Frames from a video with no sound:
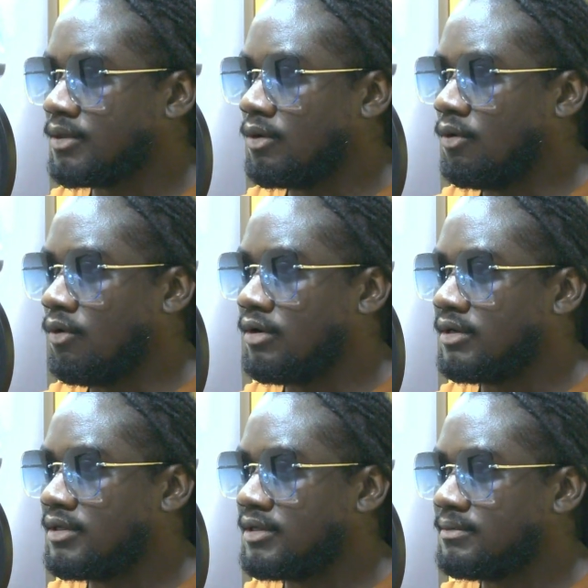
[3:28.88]
or
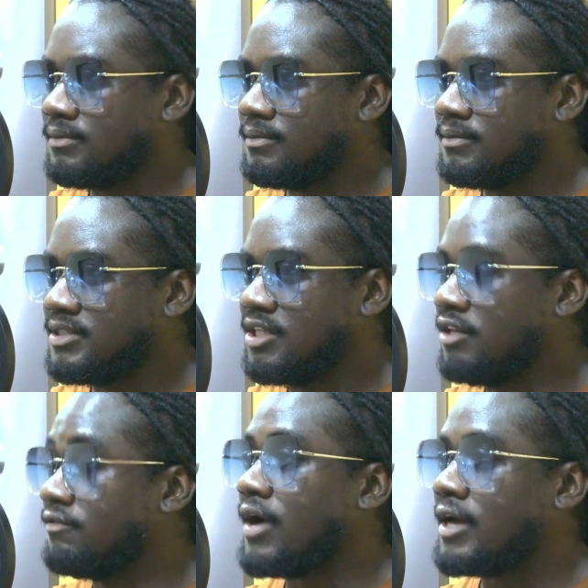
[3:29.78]

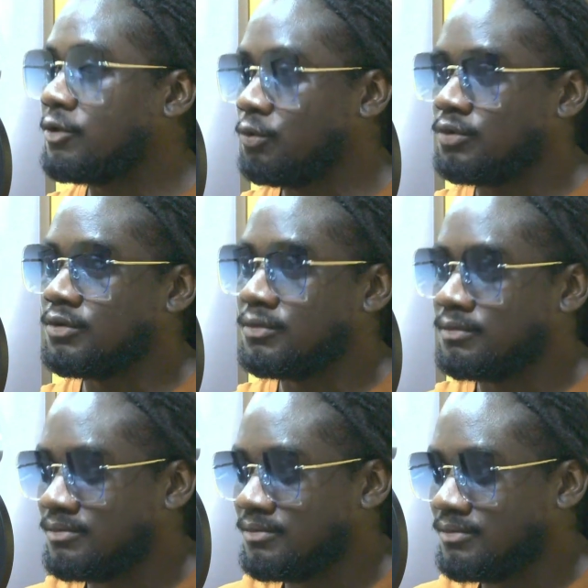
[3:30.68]
Silverado,
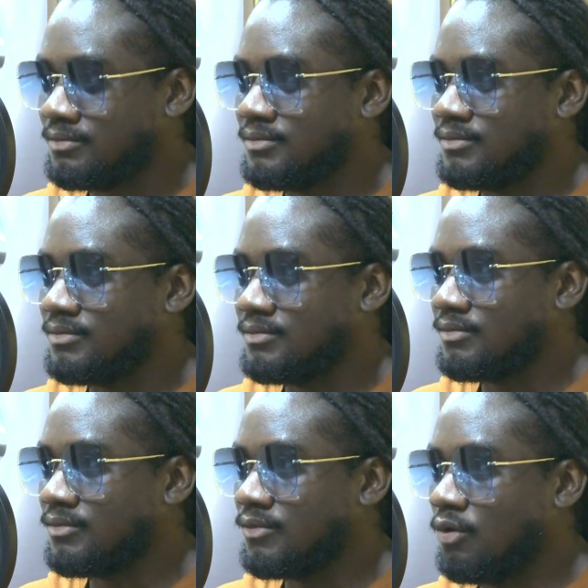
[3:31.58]

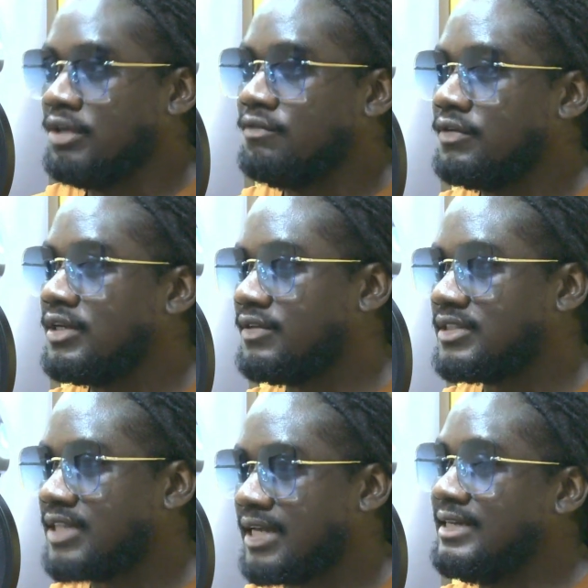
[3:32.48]
or even if
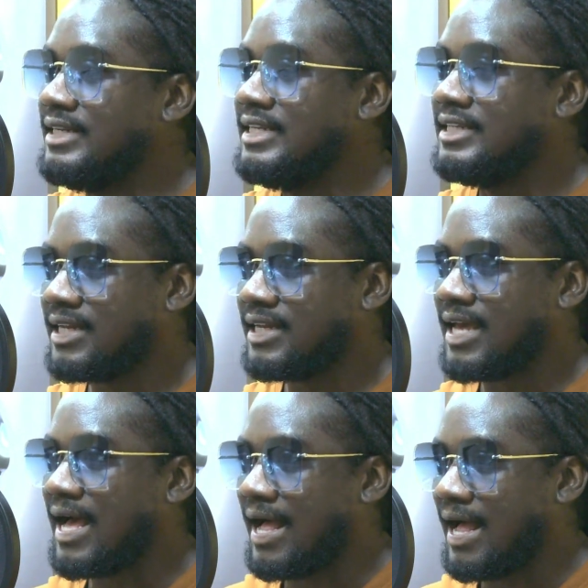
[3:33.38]
it's a Nissan
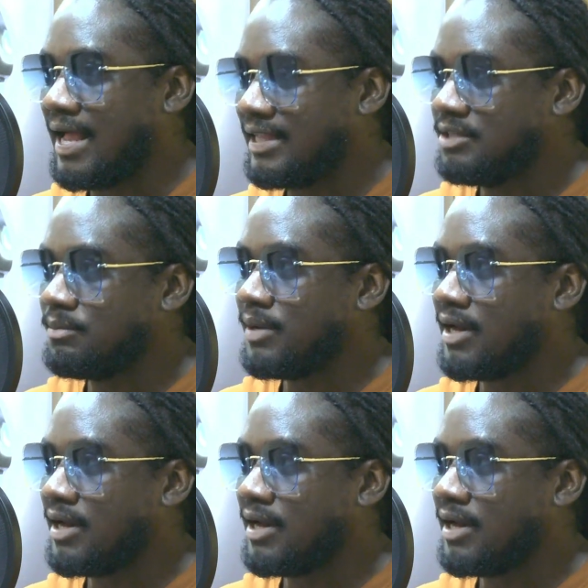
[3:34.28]
Altima